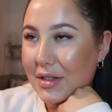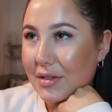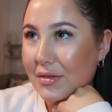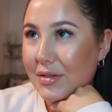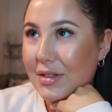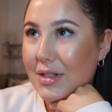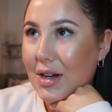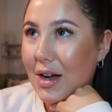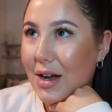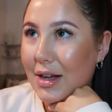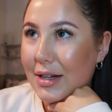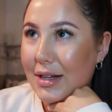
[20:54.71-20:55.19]
have
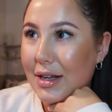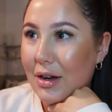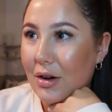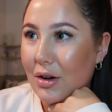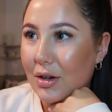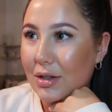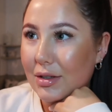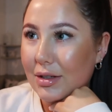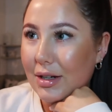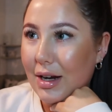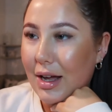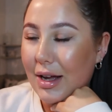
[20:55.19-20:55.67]
started it
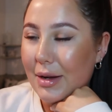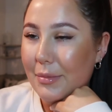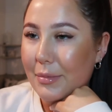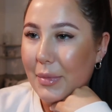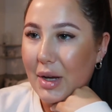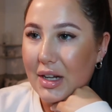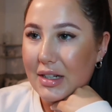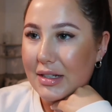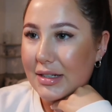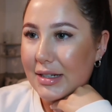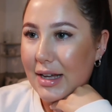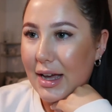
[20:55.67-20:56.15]
on like
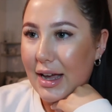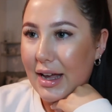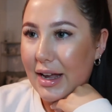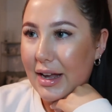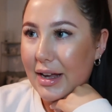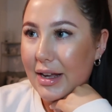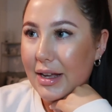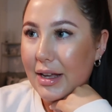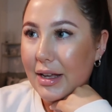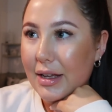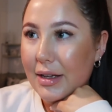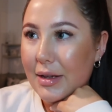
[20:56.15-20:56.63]

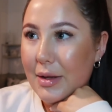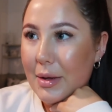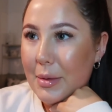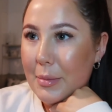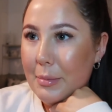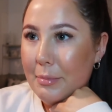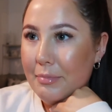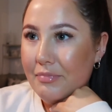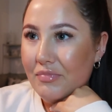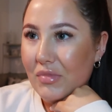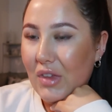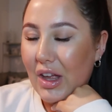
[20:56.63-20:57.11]
Monday
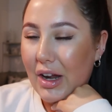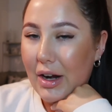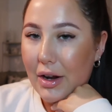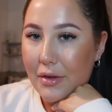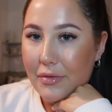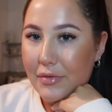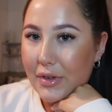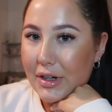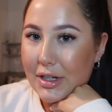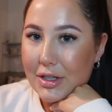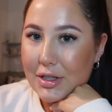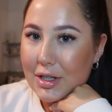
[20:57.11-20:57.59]
and I
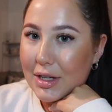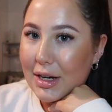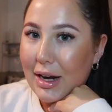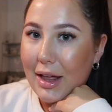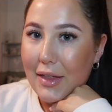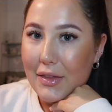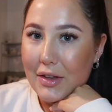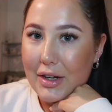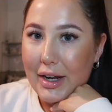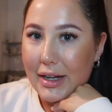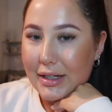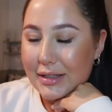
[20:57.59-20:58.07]
finished it
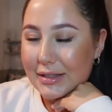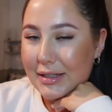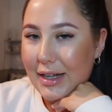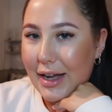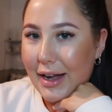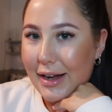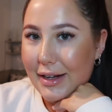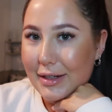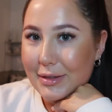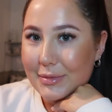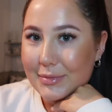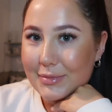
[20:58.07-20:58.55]
like the next
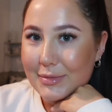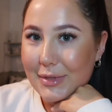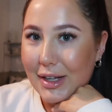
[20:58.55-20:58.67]
day.